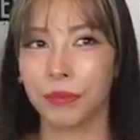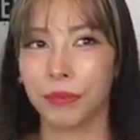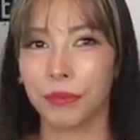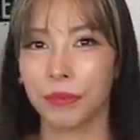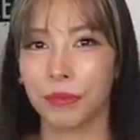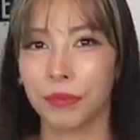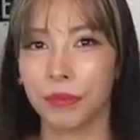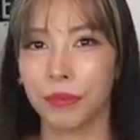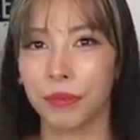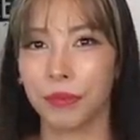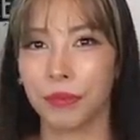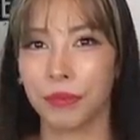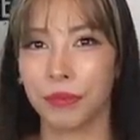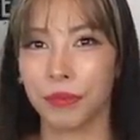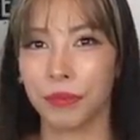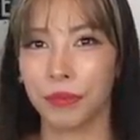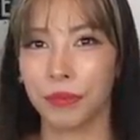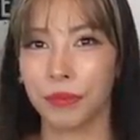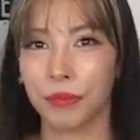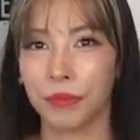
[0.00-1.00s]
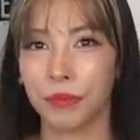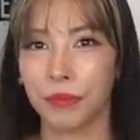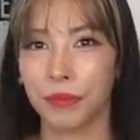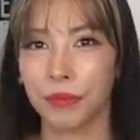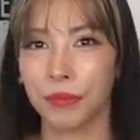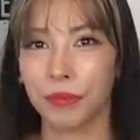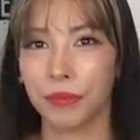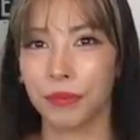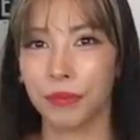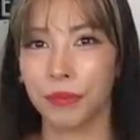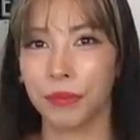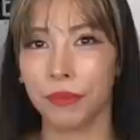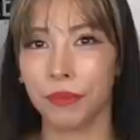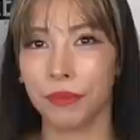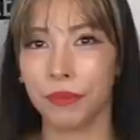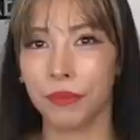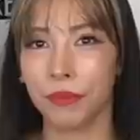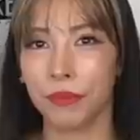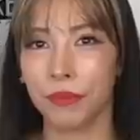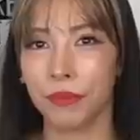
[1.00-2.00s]

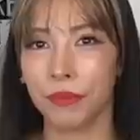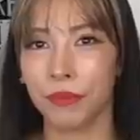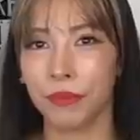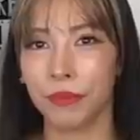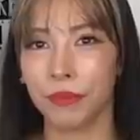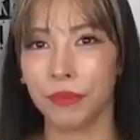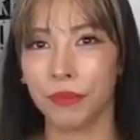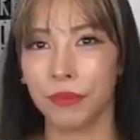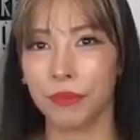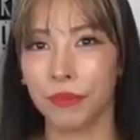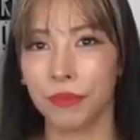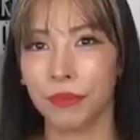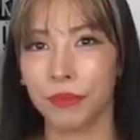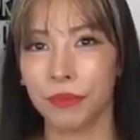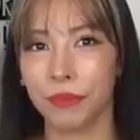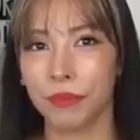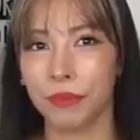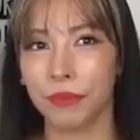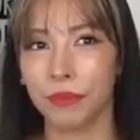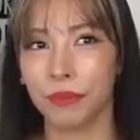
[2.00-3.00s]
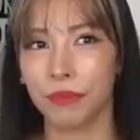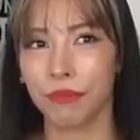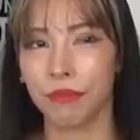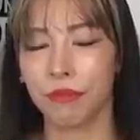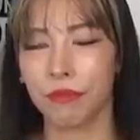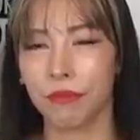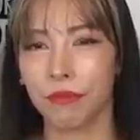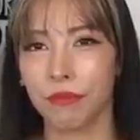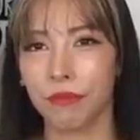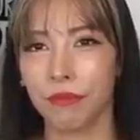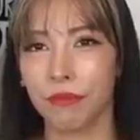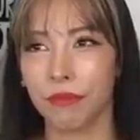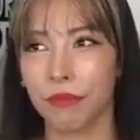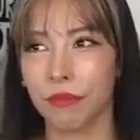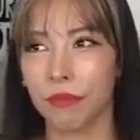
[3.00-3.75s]
No words are spoken by the person on screen.